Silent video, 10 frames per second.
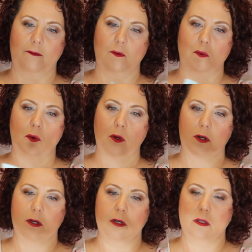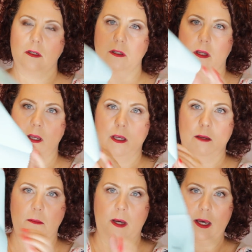for uh,
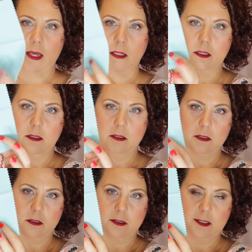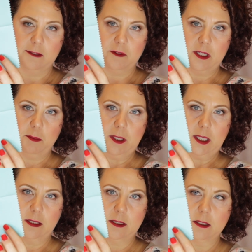my Tiffany
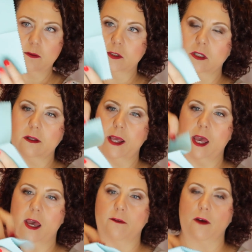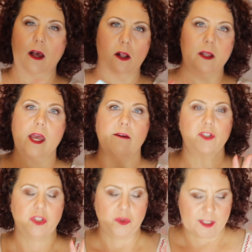pieces, which I only have, only have
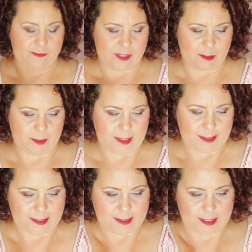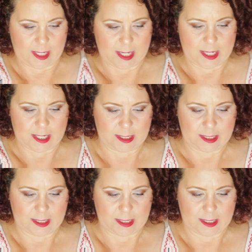two Tiffany pieces. And,